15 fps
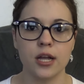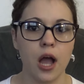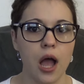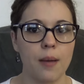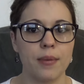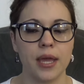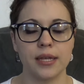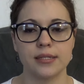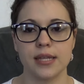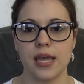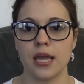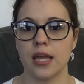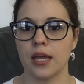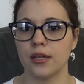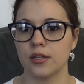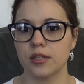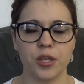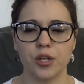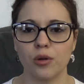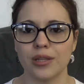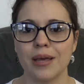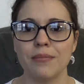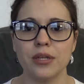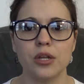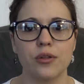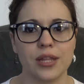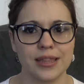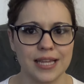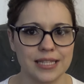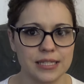comment and and you know let me know
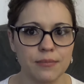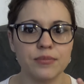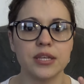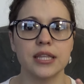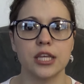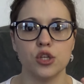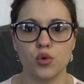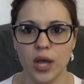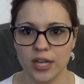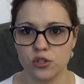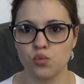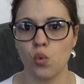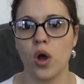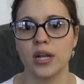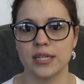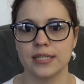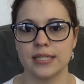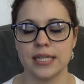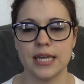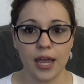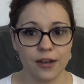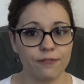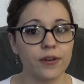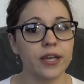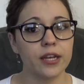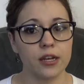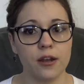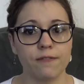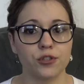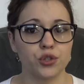that that's something that you guys want to see and if I get
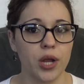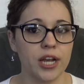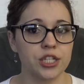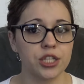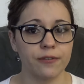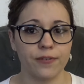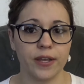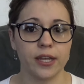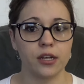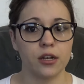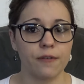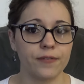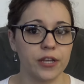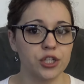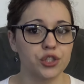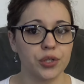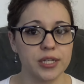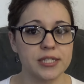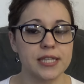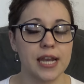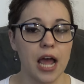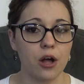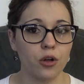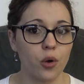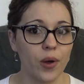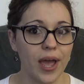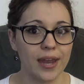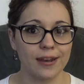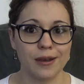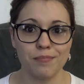enough traction if I get enough interest then I'll go
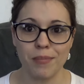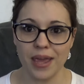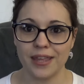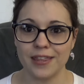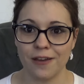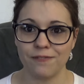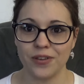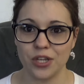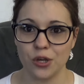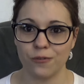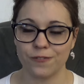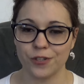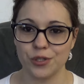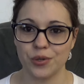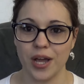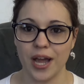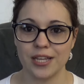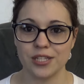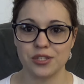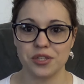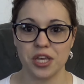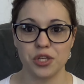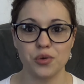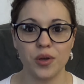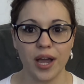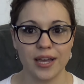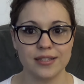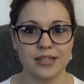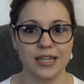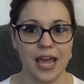ahead and make that video for you guys so that you
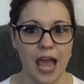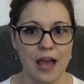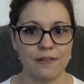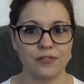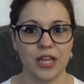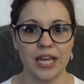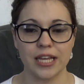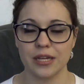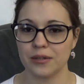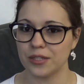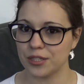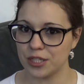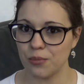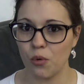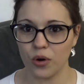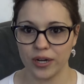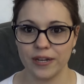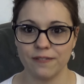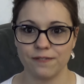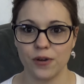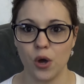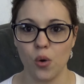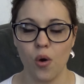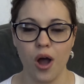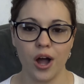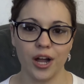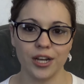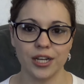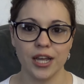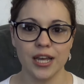guys can have like some more info
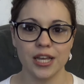on